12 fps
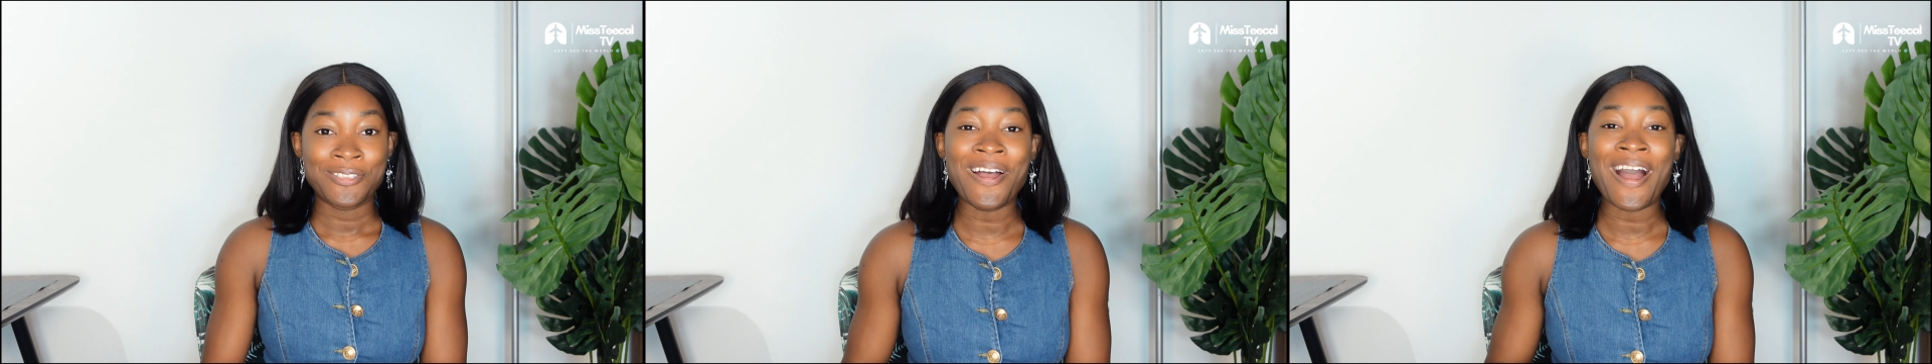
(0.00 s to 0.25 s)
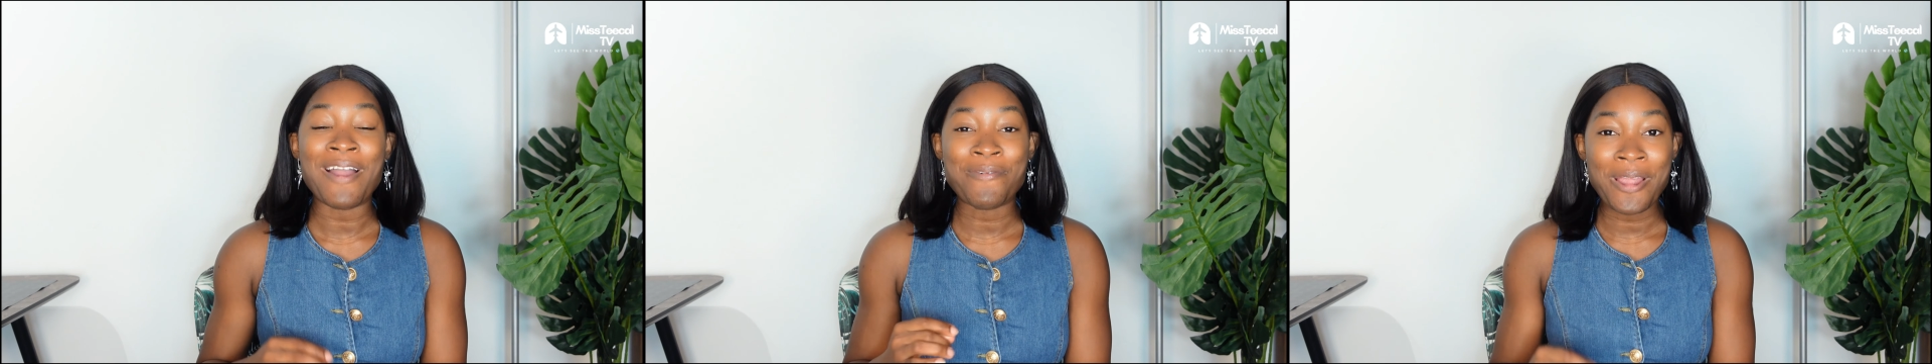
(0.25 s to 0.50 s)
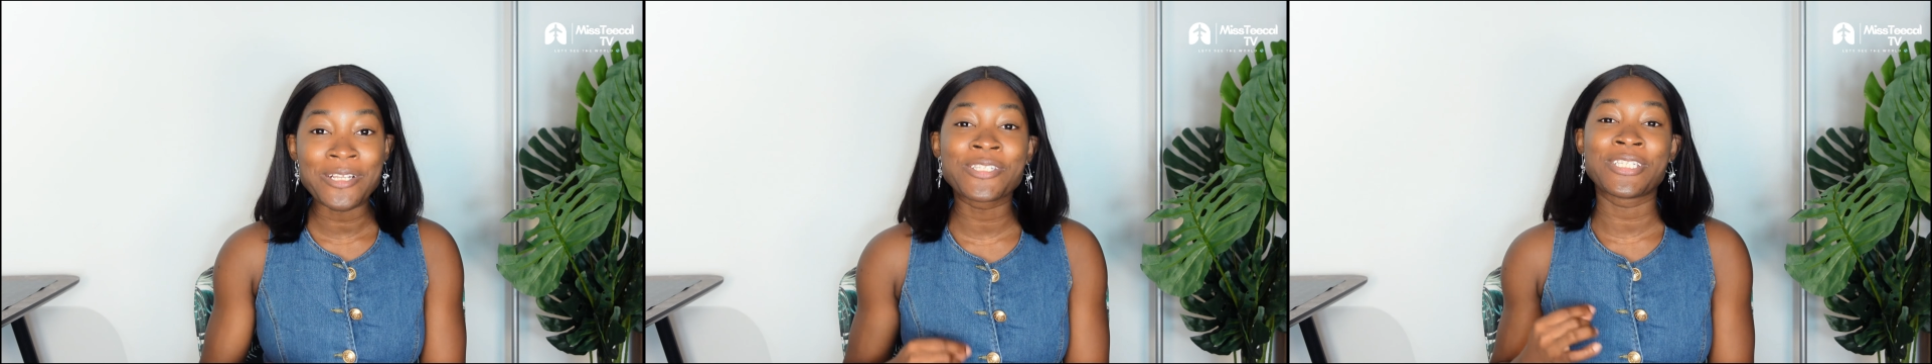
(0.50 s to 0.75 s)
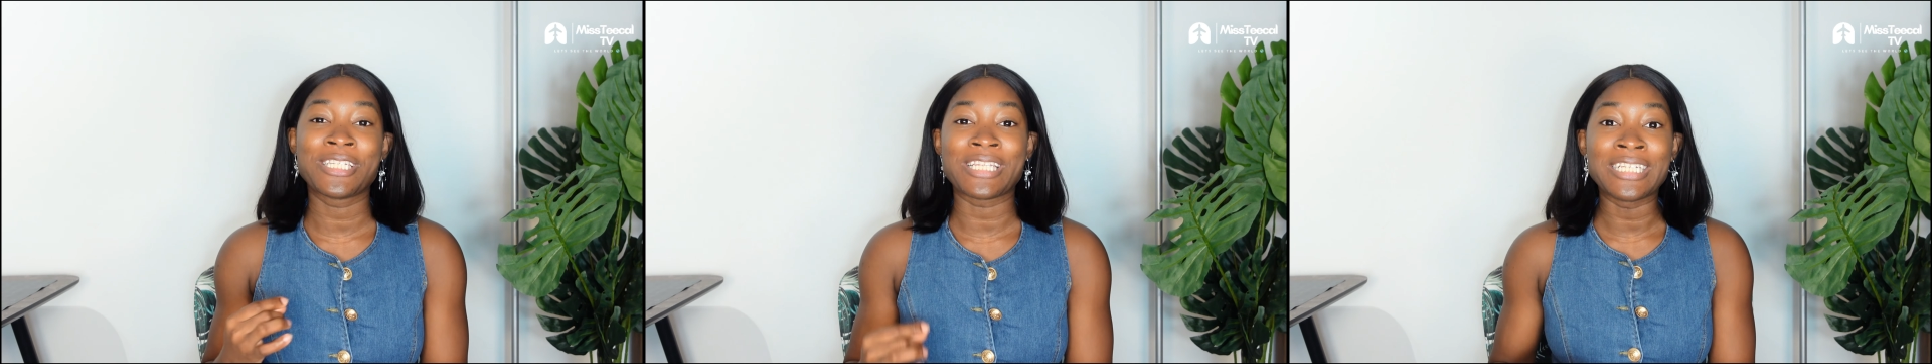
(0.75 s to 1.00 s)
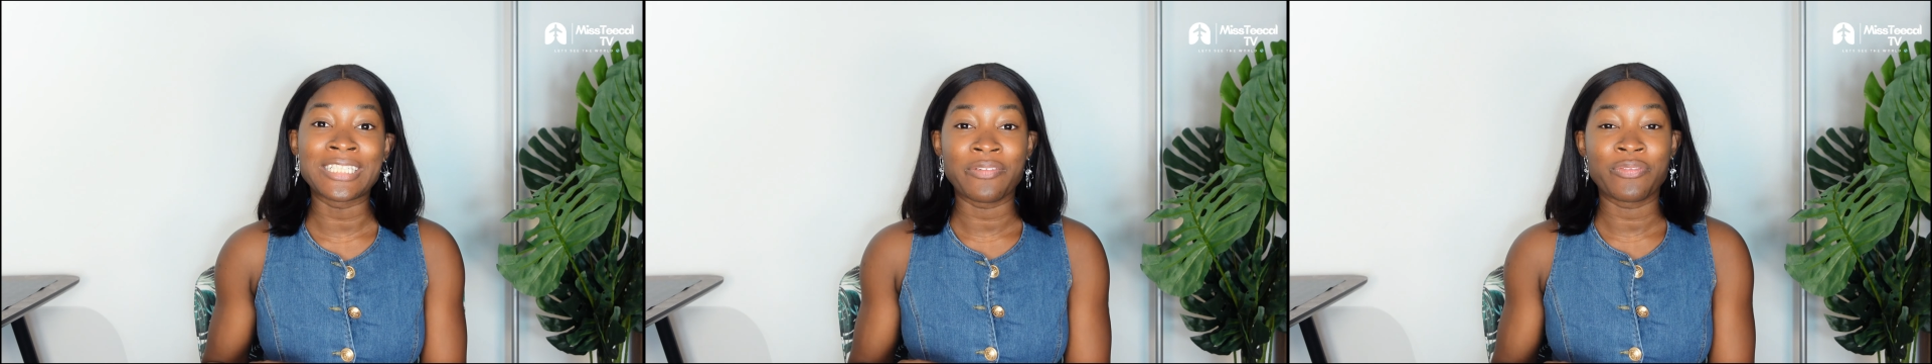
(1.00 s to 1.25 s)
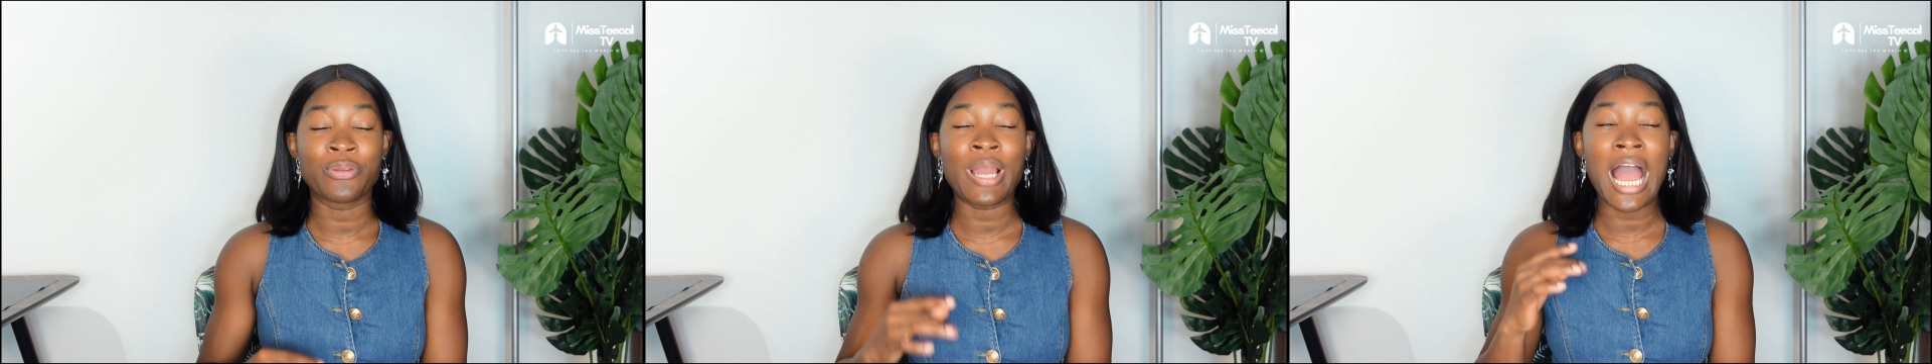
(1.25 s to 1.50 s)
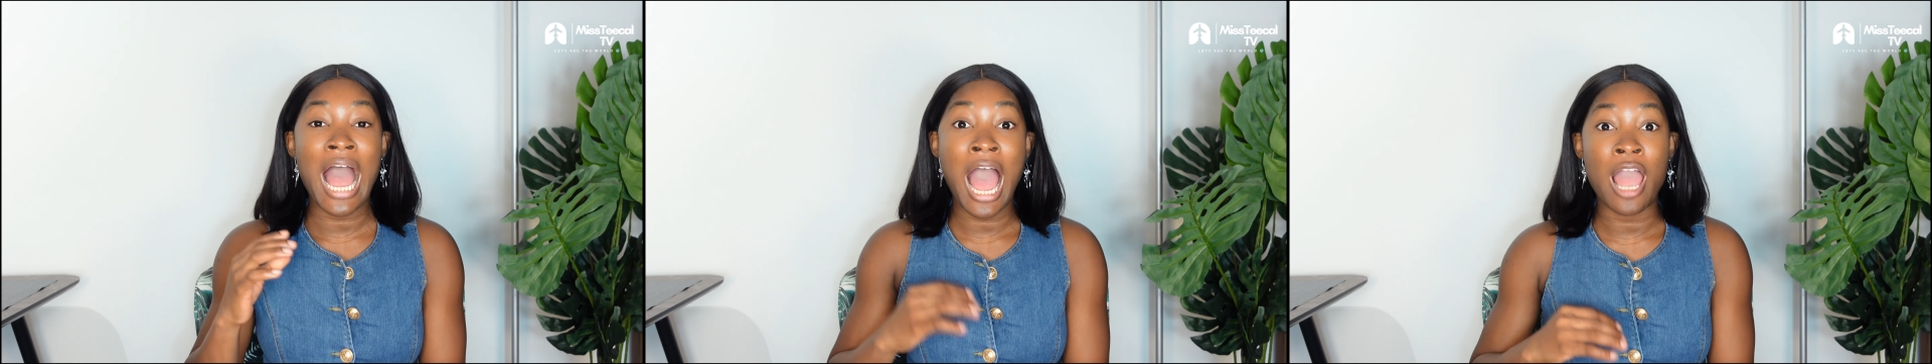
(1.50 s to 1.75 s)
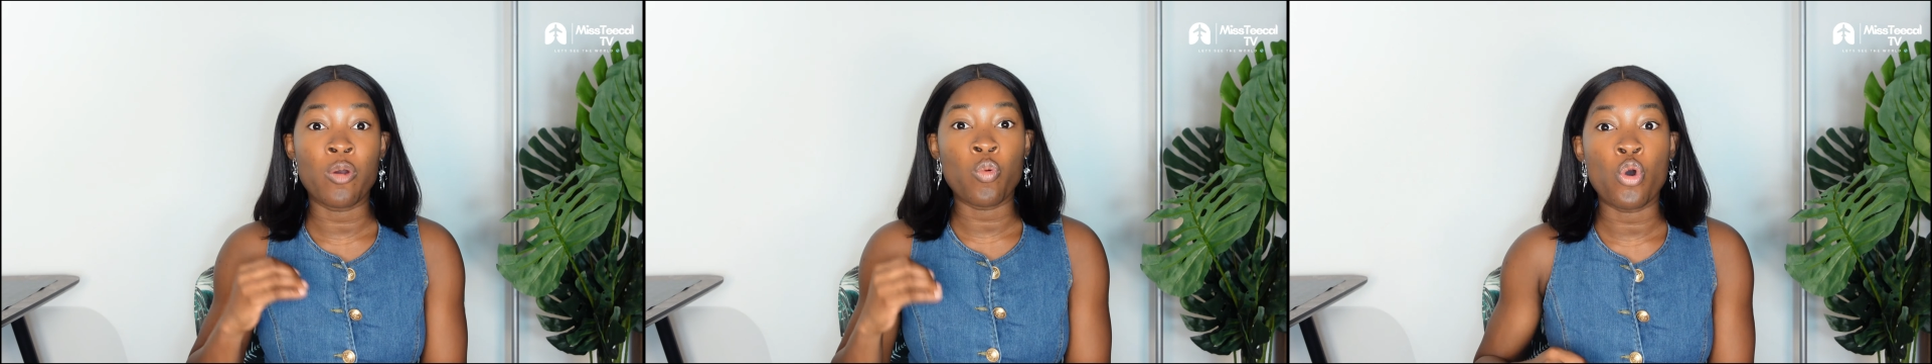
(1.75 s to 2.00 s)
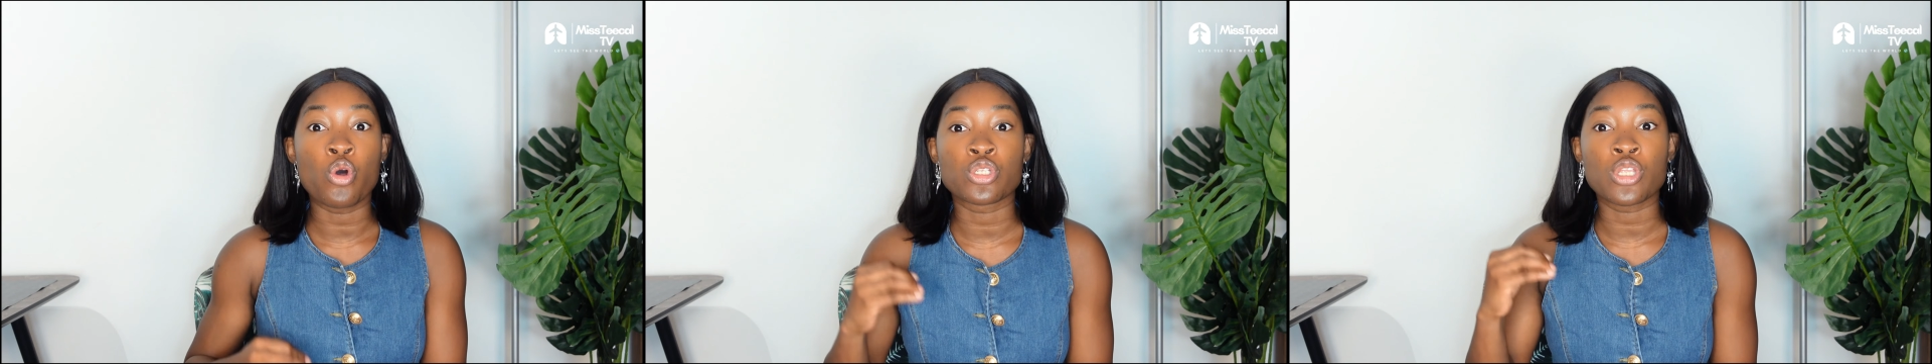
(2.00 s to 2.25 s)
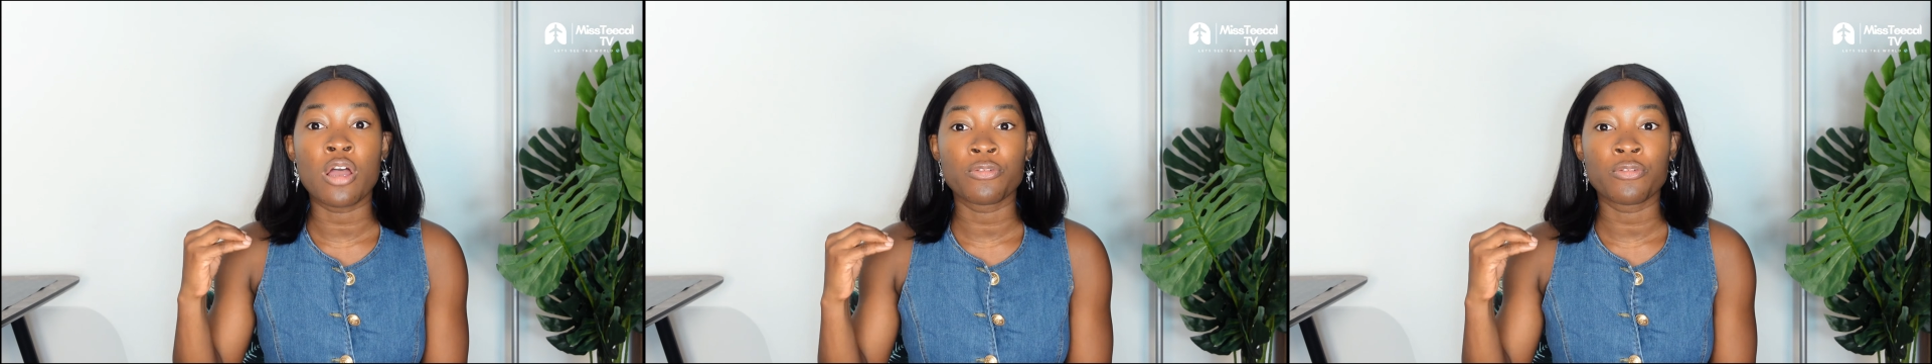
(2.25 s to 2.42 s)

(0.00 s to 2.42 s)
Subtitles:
So I went to this interview. I was